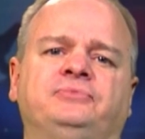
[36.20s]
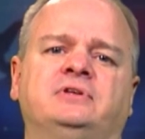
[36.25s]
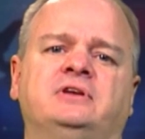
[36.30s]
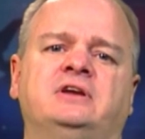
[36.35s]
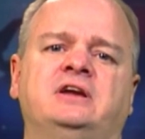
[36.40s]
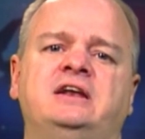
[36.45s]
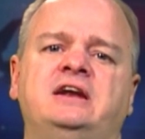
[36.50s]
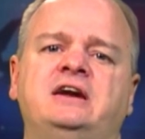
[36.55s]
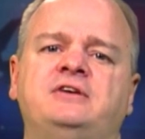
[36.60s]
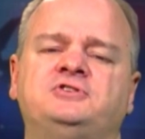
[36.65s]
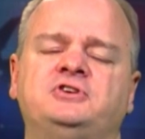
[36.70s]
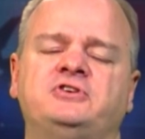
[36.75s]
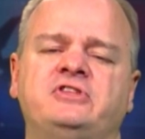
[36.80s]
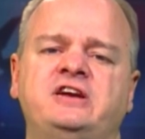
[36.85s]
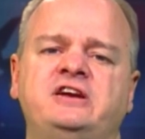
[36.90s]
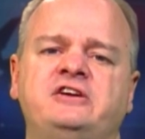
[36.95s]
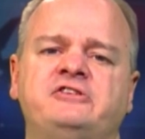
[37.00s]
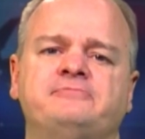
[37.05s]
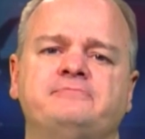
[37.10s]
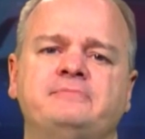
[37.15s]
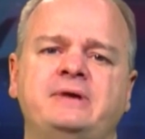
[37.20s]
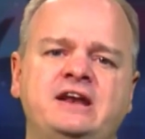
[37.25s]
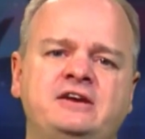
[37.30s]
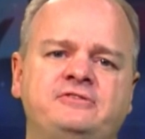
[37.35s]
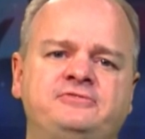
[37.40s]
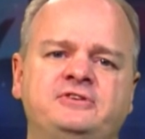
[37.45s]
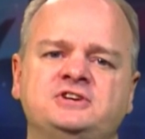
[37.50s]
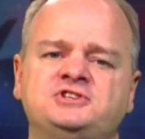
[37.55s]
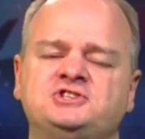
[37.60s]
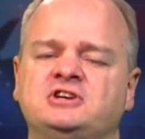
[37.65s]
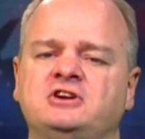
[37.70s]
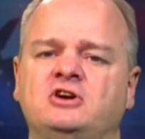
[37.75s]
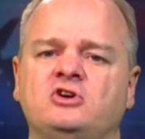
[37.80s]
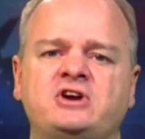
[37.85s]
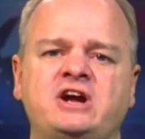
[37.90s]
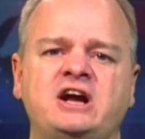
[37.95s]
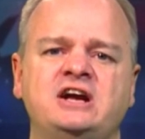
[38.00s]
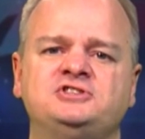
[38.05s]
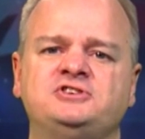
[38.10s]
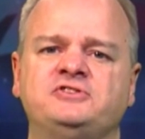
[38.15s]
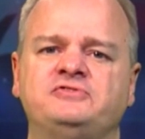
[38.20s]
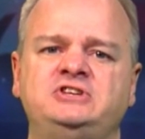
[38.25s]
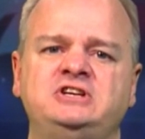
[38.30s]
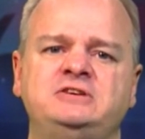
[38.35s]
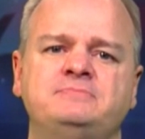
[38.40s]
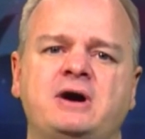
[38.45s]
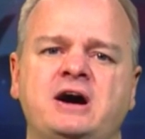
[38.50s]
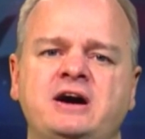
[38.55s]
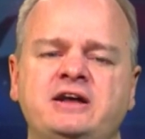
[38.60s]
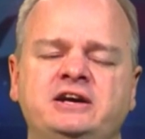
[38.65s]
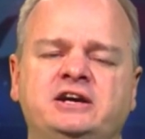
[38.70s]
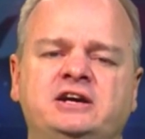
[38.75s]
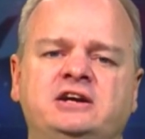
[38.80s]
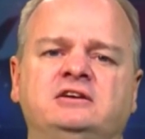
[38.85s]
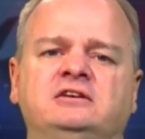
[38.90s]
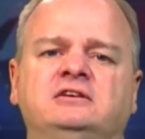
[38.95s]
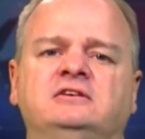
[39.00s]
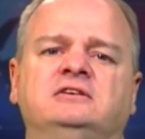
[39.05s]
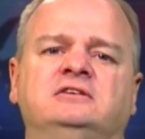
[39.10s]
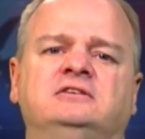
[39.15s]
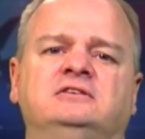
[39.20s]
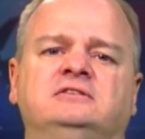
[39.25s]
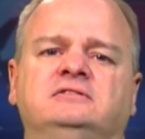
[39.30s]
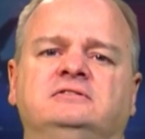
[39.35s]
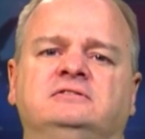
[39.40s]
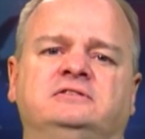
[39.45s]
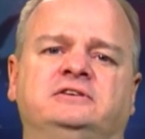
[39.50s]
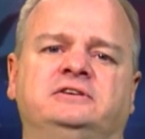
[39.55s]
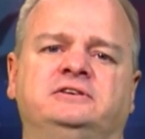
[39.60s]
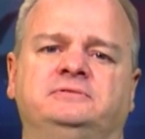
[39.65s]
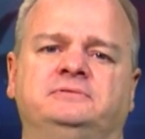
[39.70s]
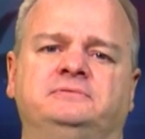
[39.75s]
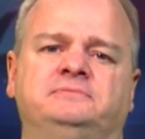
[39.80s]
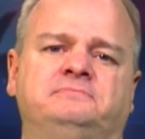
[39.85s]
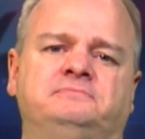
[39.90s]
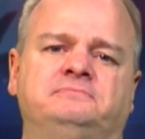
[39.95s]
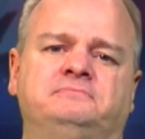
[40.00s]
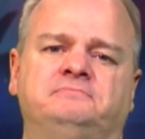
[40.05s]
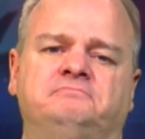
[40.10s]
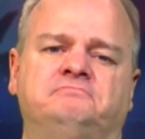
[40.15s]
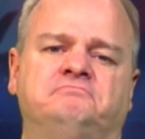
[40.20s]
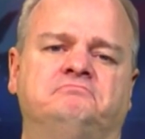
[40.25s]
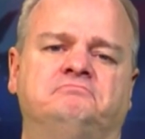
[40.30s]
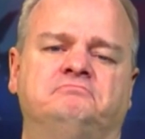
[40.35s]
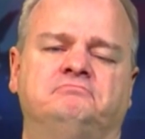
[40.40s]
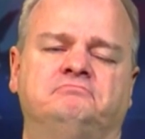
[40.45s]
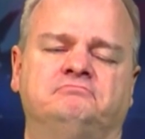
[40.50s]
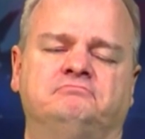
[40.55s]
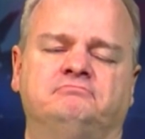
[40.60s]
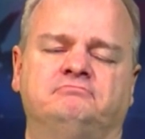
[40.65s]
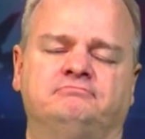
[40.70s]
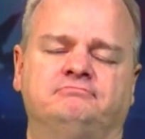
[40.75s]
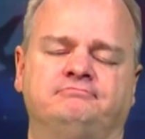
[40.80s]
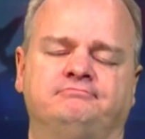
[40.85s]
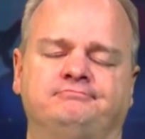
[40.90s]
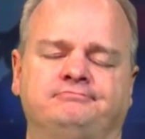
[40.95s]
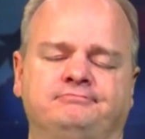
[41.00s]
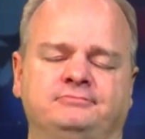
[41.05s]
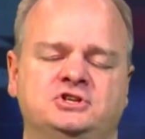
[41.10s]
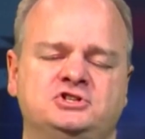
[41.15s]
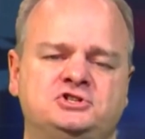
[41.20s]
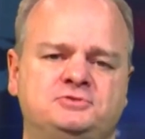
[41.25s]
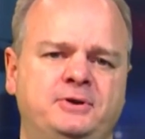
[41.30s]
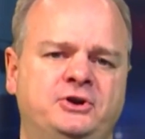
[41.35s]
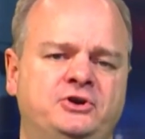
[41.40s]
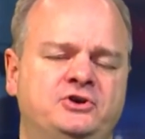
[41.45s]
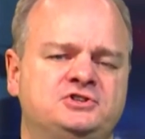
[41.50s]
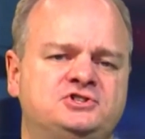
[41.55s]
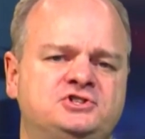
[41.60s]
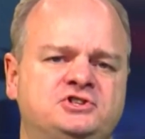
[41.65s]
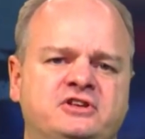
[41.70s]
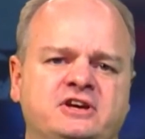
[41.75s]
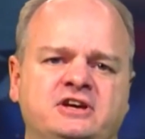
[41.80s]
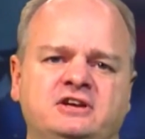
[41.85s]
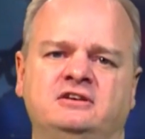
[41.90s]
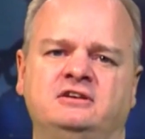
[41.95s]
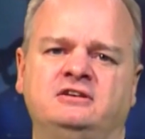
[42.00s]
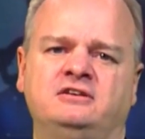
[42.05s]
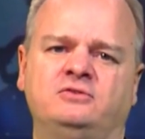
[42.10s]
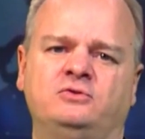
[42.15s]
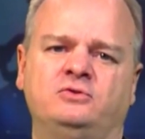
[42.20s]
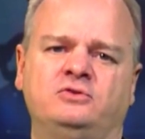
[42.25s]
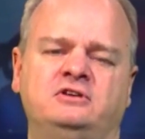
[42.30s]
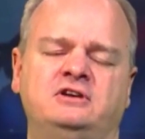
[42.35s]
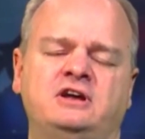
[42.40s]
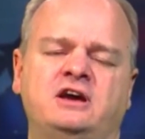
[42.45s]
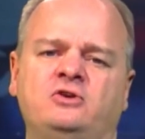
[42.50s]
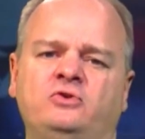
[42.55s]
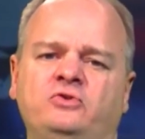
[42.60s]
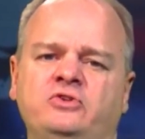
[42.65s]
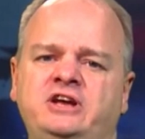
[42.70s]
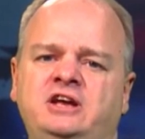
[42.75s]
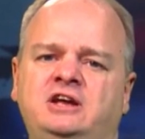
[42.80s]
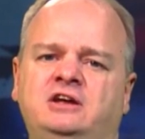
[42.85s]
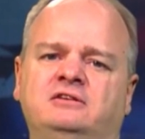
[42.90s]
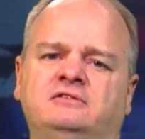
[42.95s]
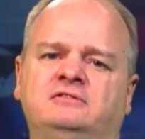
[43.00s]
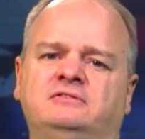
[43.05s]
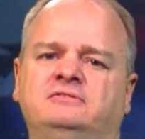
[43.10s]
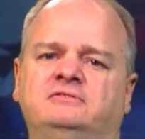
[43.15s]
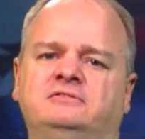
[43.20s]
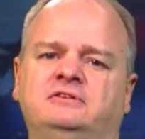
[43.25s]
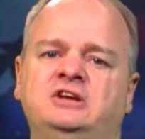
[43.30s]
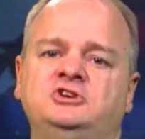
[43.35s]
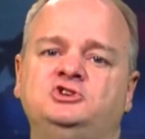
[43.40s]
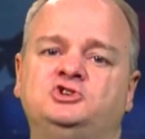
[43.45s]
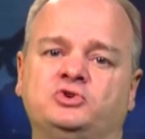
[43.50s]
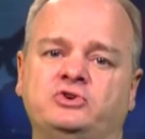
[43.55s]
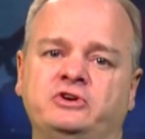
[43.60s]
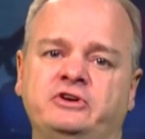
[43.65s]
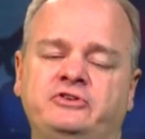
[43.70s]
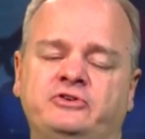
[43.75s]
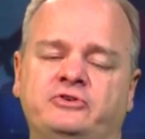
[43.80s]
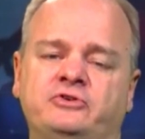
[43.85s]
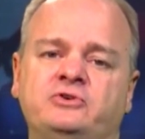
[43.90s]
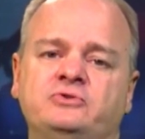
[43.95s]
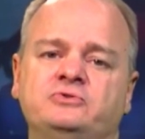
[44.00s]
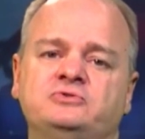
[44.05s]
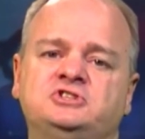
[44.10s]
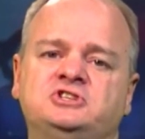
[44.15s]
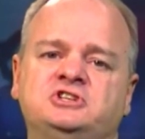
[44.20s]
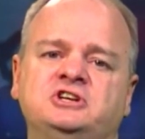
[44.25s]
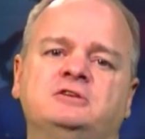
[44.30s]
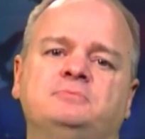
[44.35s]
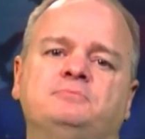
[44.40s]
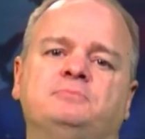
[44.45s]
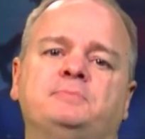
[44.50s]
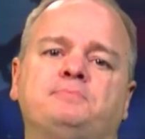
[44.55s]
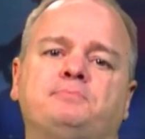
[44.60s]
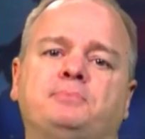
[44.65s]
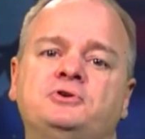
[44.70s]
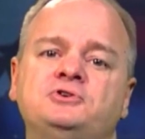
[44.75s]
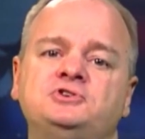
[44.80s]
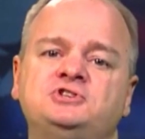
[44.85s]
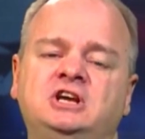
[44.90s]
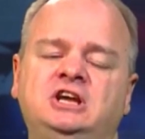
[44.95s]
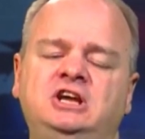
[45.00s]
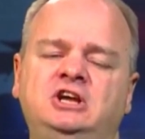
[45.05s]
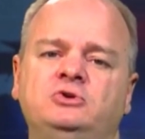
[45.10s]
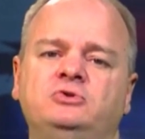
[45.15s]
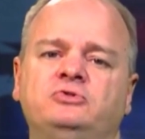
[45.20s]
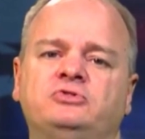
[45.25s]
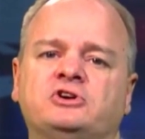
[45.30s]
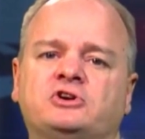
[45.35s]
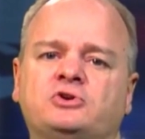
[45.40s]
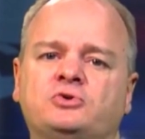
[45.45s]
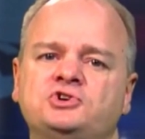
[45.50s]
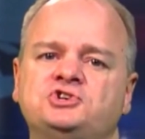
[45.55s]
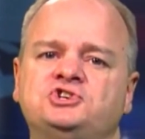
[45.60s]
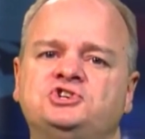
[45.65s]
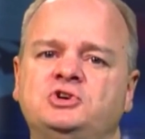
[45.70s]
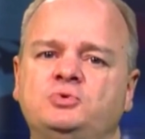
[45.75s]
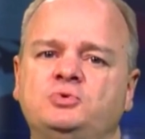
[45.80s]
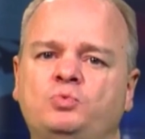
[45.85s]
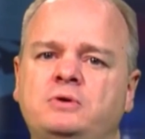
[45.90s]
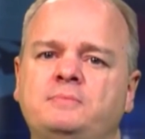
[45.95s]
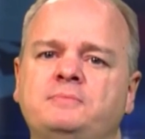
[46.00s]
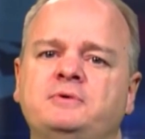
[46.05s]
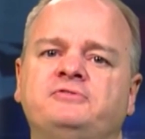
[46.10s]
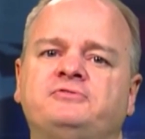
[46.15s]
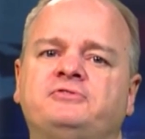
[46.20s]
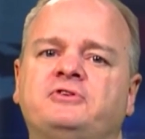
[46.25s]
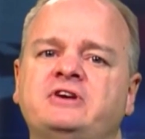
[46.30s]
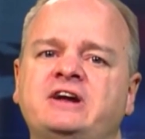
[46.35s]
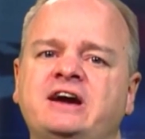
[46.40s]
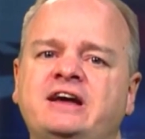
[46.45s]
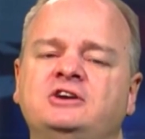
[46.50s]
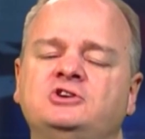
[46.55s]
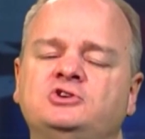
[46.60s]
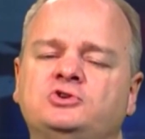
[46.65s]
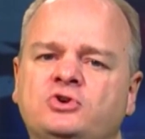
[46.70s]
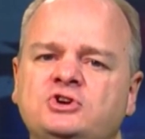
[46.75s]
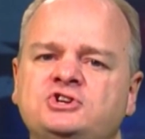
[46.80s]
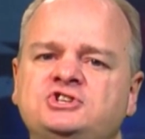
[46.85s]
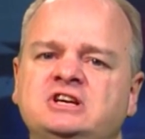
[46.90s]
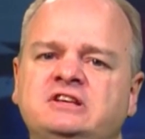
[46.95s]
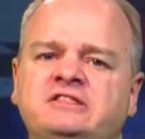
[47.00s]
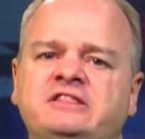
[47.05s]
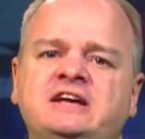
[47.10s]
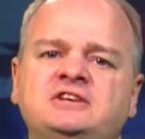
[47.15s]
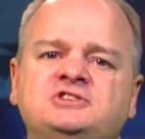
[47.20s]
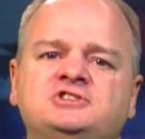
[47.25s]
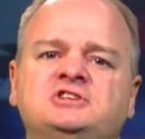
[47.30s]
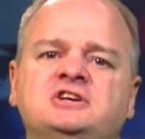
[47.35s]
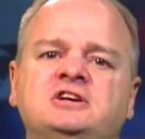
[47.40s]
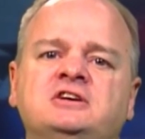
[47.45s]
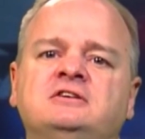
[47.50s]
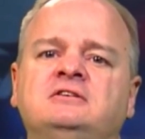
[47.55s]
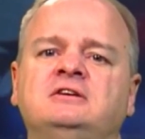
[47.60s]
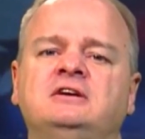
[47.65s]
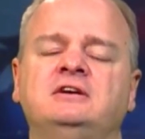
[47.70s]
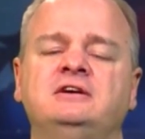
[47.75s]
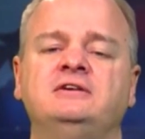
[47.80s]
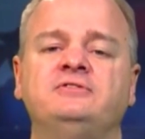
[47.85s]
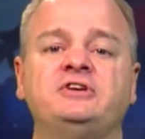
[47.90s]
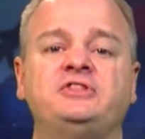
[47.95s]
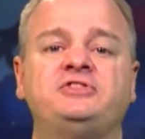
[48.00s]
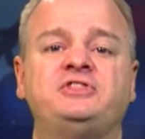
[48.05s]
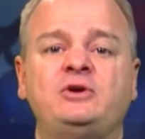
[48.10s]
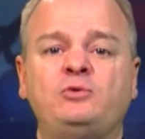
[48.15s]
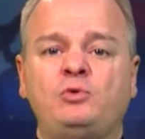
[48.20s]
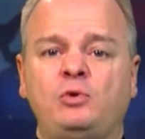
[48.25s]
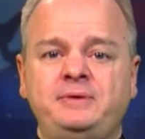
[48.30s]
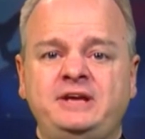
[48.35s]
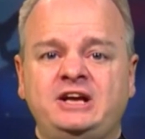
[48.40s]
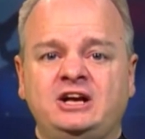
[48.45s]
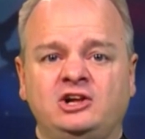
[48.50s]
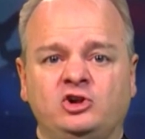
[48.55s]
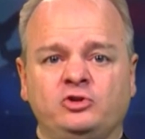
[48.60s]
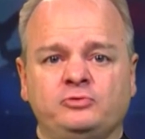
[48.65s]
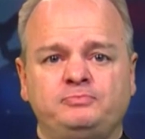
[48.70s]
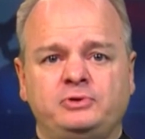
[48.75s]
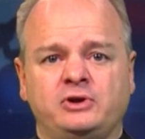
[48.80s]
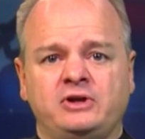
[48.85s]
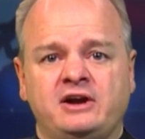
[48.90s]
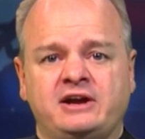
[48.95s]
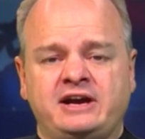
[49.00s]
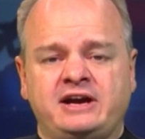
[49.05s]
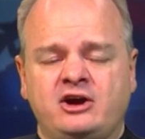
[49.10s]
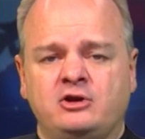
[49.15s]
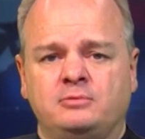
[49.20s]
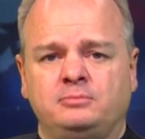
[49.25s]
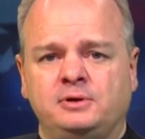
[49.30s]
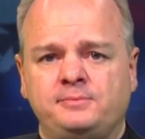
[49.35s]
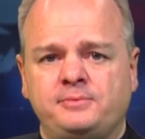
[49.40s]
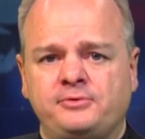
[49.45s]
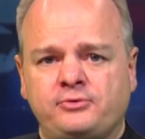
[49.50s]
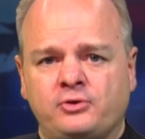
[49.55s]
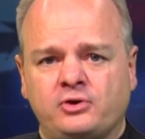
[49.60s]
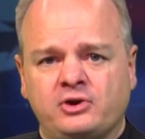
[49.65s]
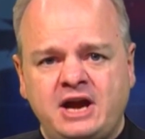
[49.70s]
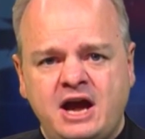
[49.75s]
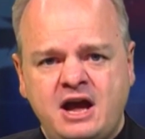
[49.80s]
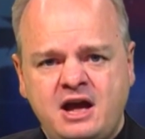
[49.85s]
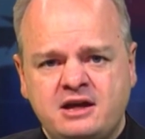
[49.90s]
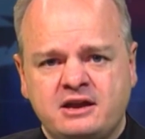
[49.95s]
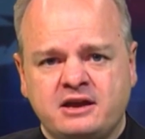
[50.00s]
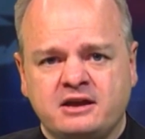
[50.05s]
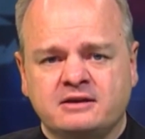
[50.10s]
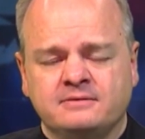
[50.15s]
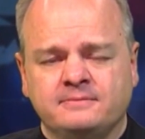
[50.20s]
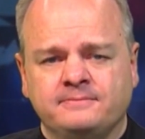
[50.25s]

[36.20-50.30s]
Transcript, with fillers: and after they have manifested all kinds of demonic uh, spirits that not only enjoy their own sin but persecute the Christian woman for not endorsing that sin, that they will be held accountable before God.